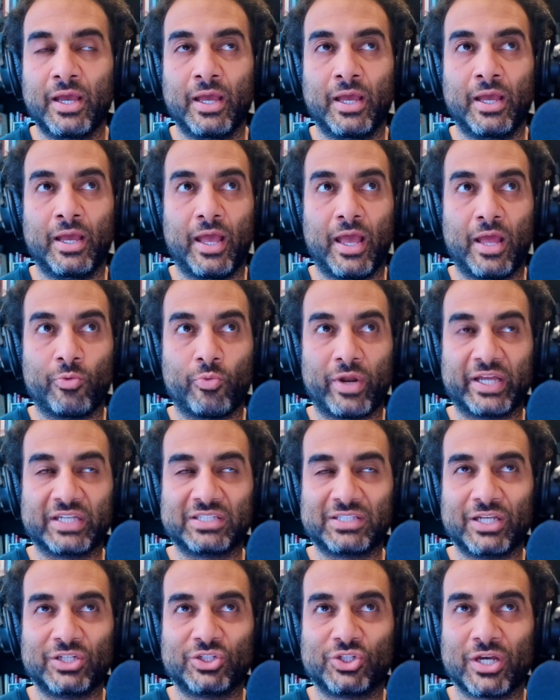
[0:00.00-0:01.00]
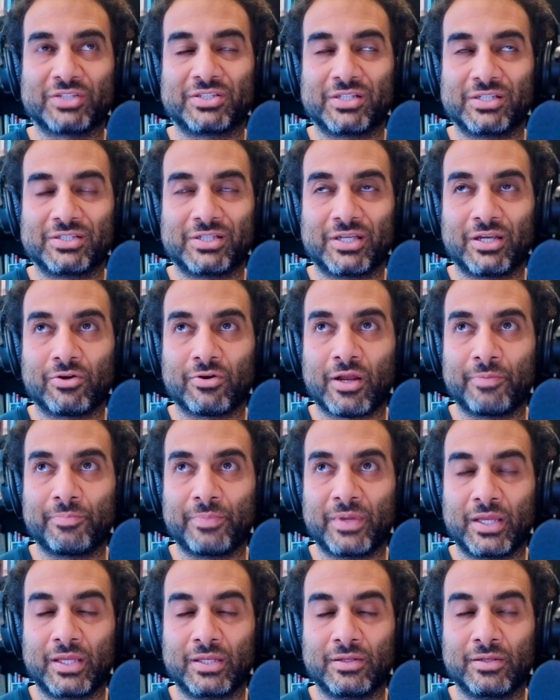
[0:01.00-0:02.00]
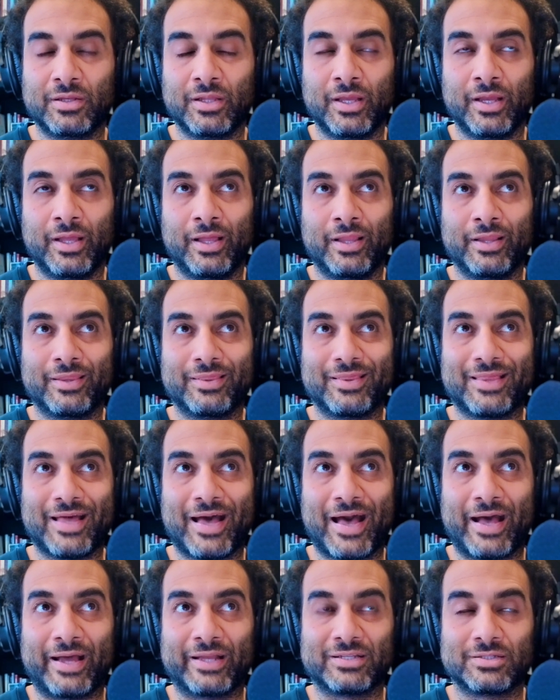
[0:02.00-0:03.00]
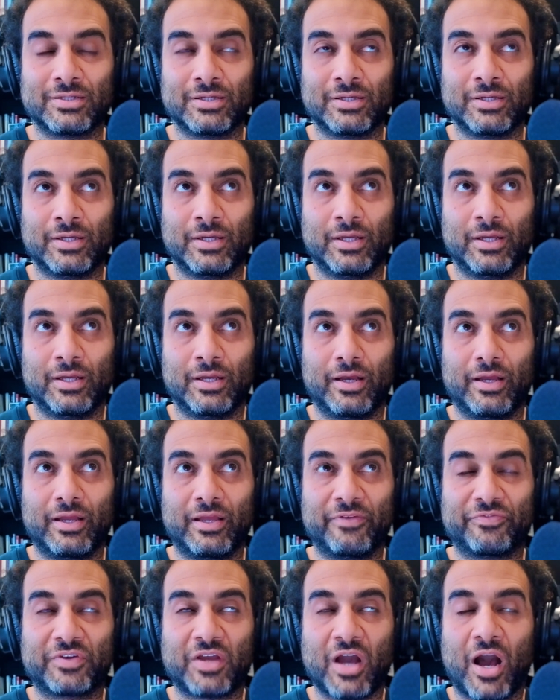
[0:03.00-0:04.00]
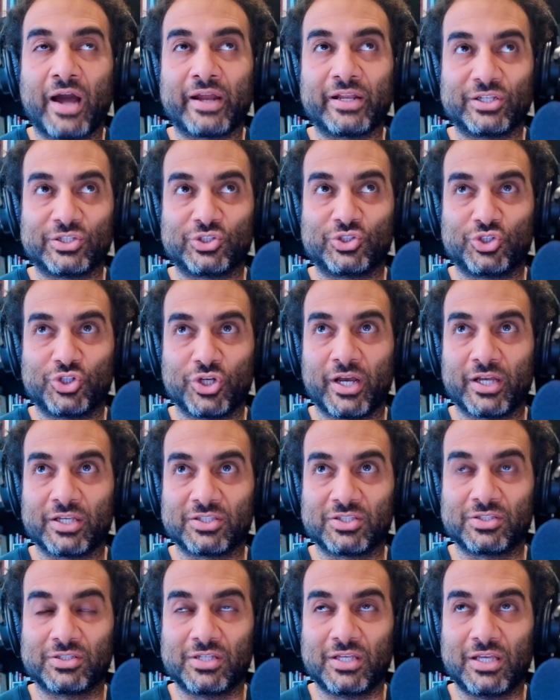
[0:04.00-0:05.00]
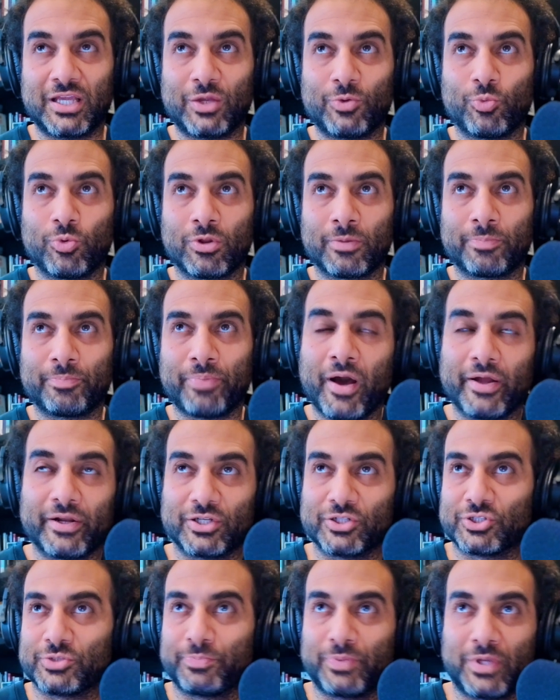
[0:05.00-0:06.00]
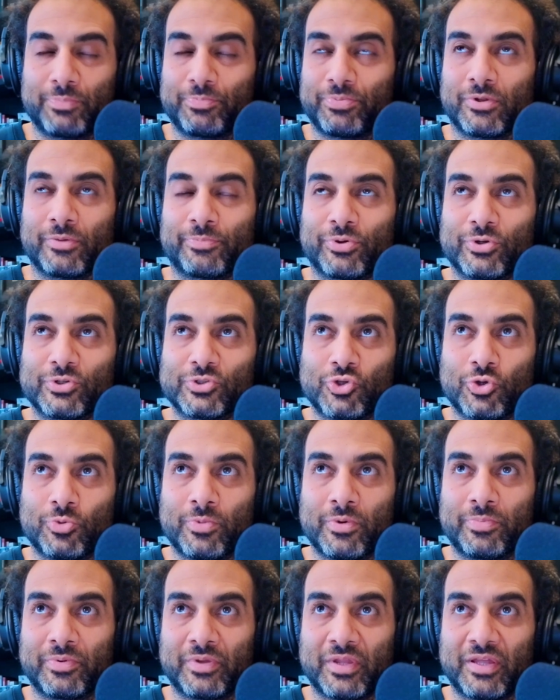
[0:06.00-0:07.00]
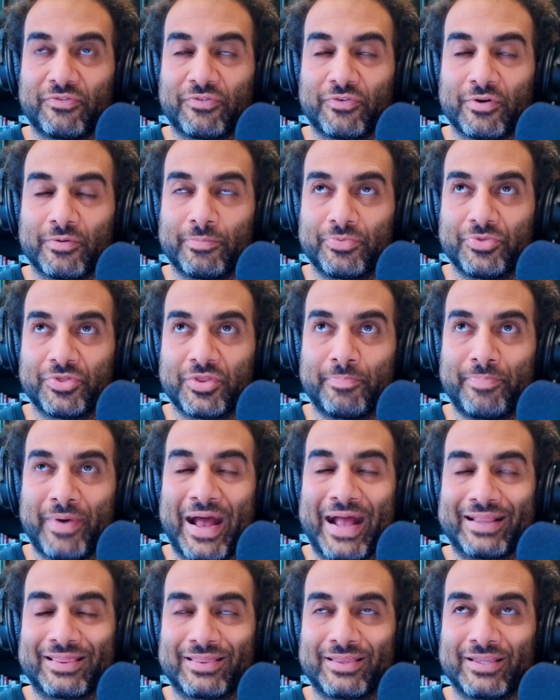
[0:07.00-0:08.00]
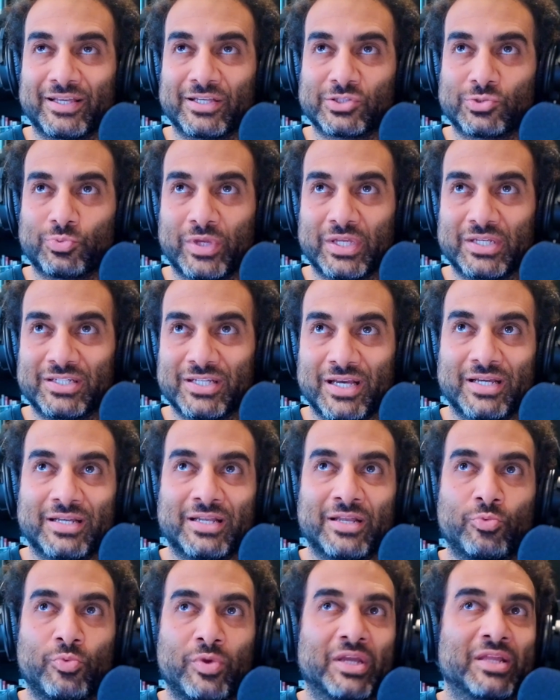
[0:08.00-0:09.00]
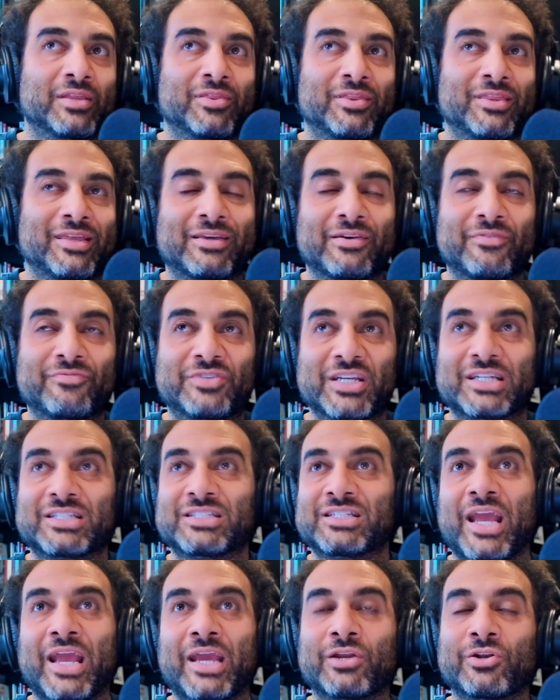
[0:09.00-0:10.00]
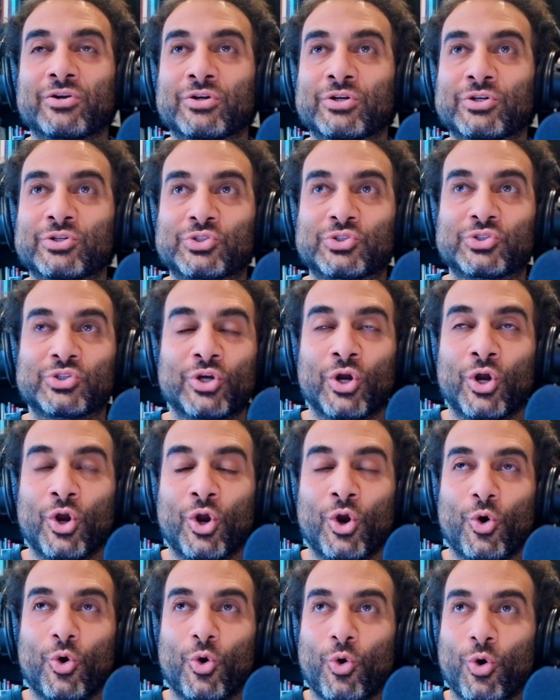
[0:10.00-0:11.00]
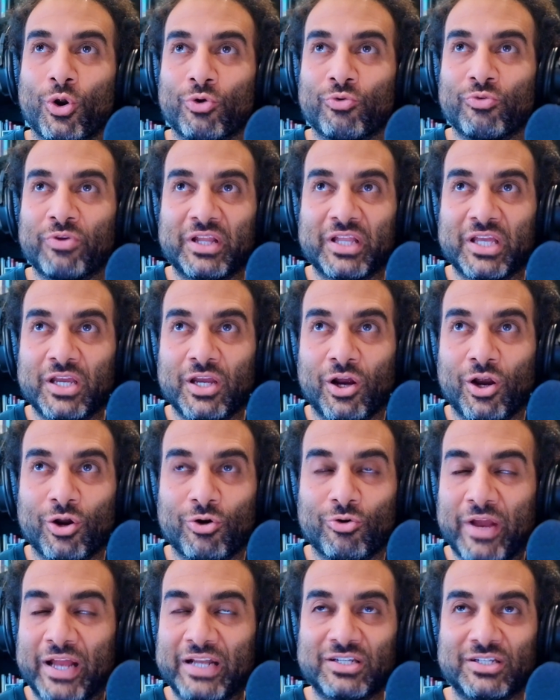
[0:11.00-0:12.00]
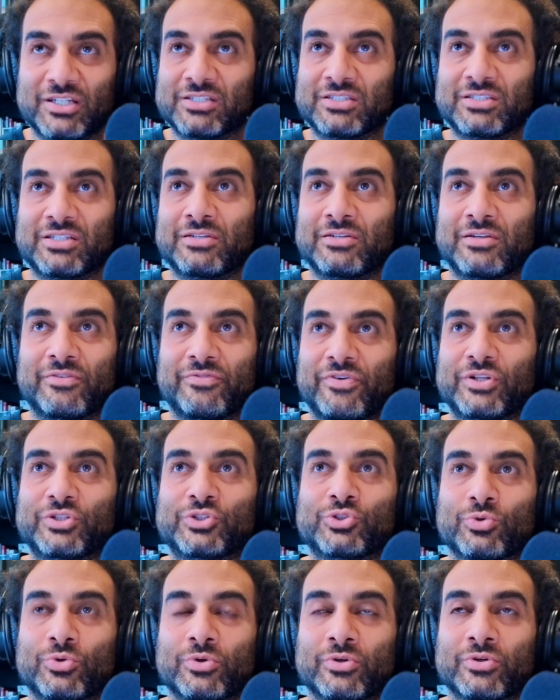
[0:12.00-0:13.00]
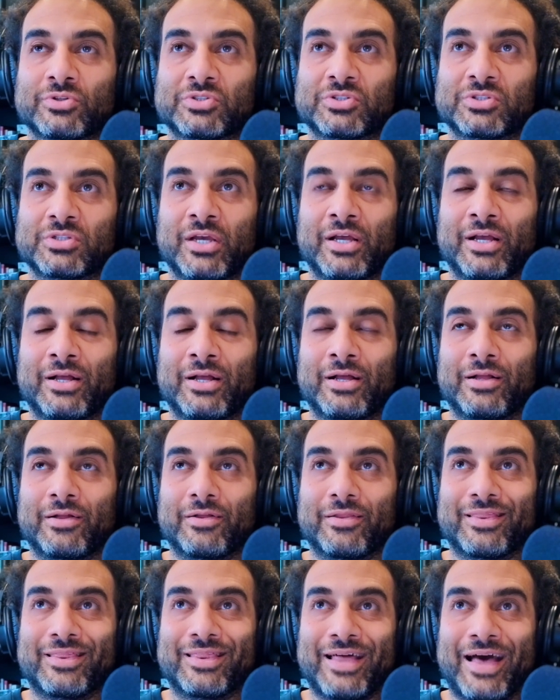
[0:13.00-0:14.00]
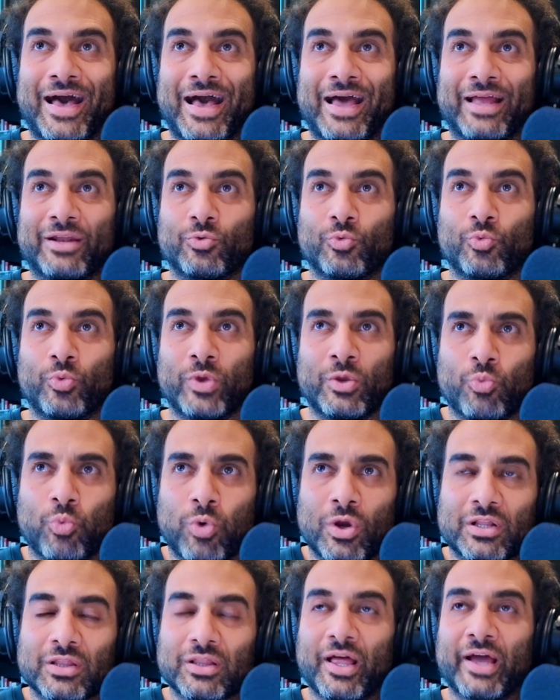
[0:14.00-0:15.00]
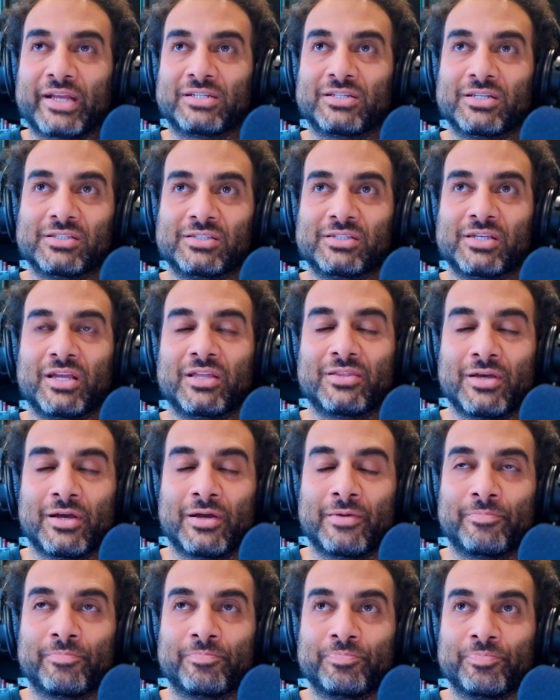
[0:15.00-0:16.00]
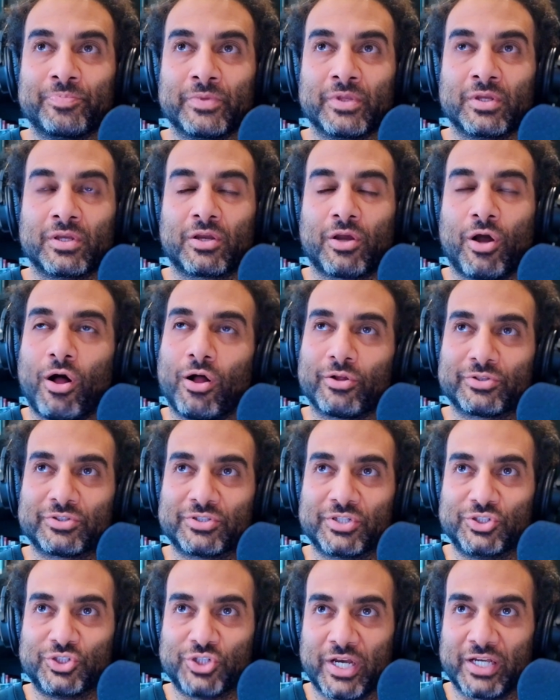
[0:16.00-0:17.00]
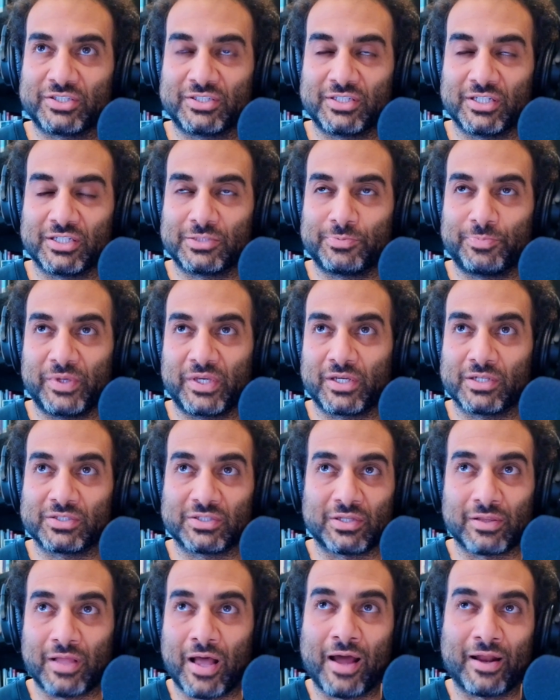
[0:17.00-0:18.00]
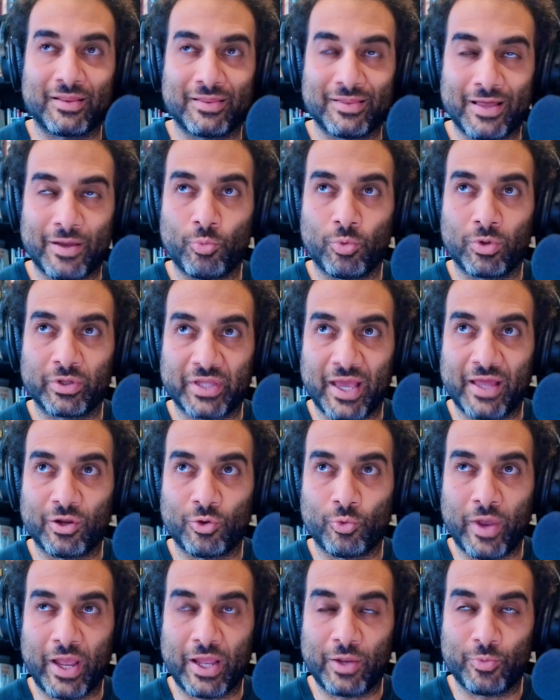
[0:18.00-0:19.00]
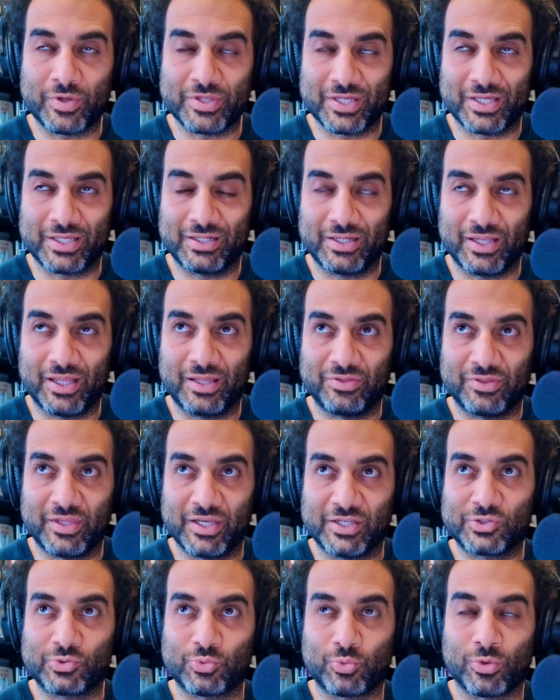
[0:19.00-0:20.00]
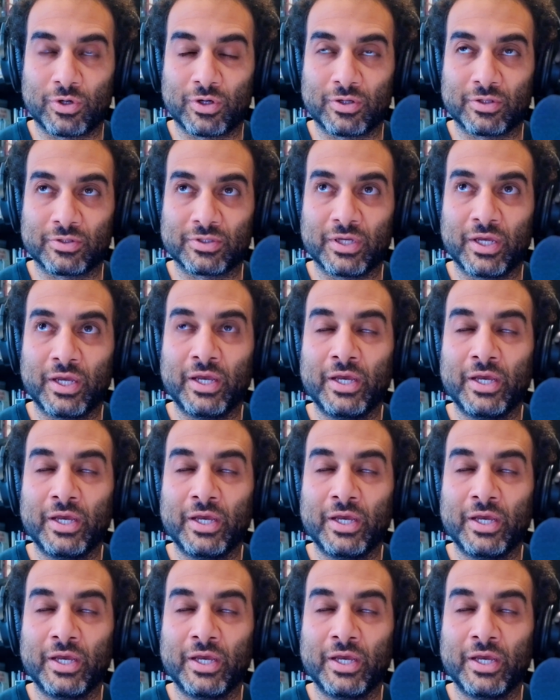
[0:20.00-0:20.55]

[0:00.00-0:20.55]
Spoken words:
And when I say justice here, I mean that if God is just, he will punish people, presumably, for the bad things we did. And we can think of dictators or really horrendous individuals that we would like to see them called to justice, because a lot of them will get away with it in this world.